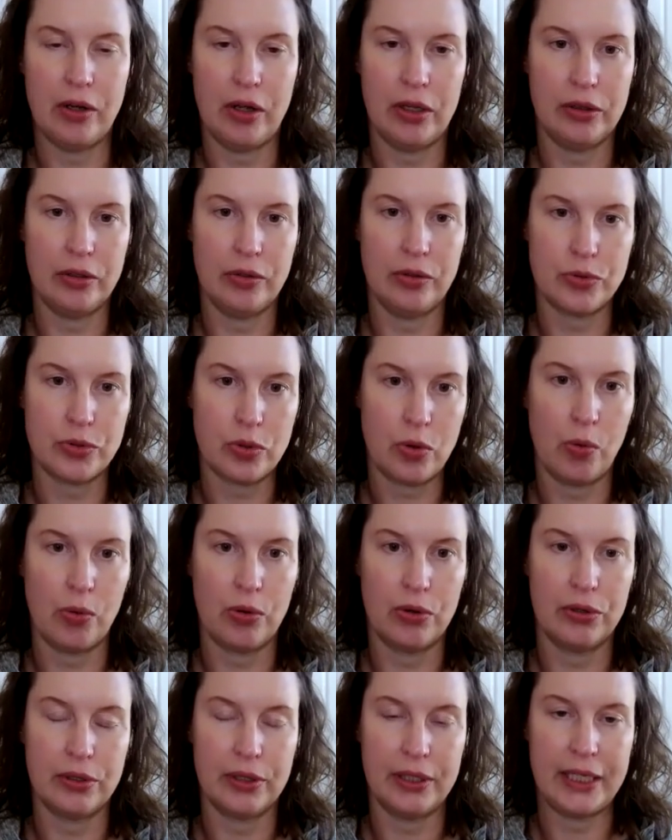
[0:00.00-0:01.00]
on those
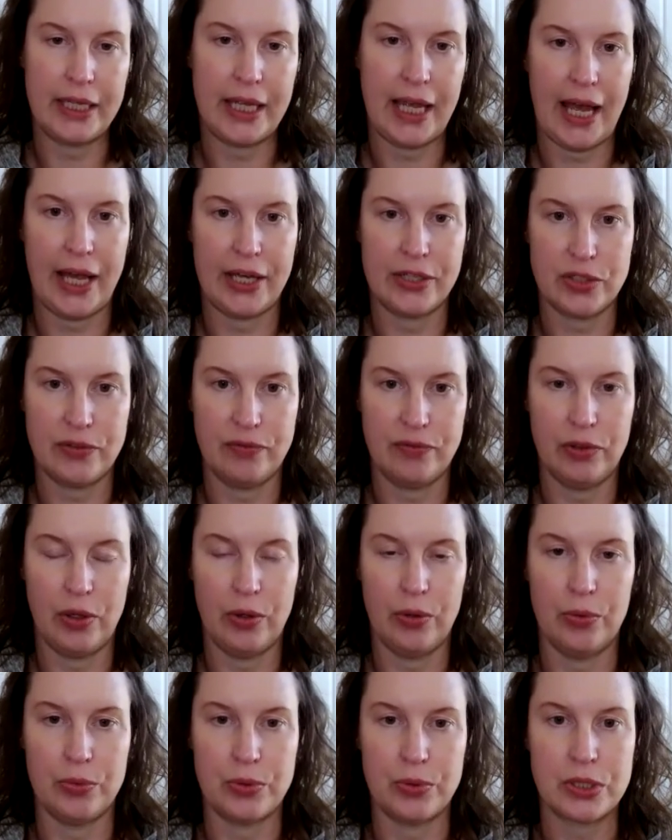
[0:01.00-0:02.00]
quarterly cash
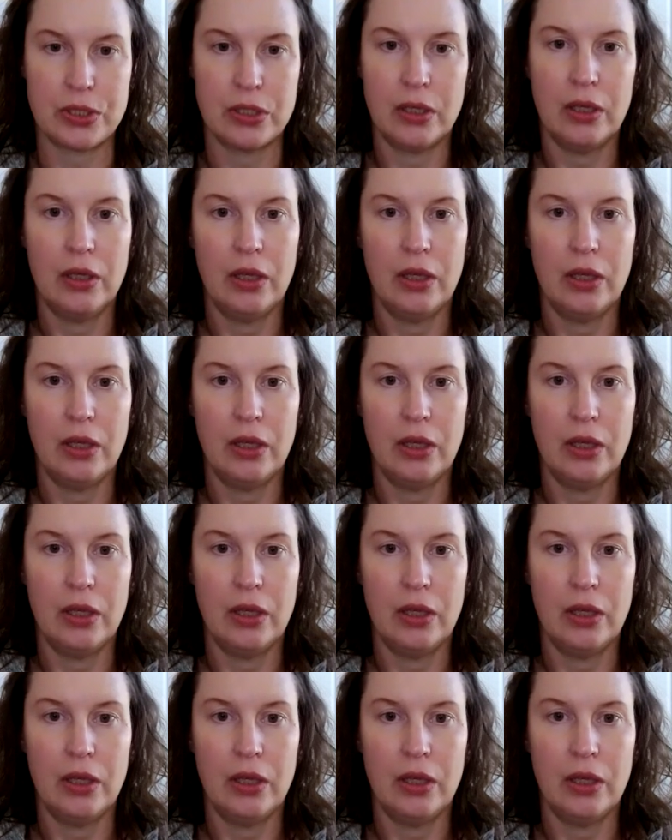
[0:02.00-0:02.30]
flows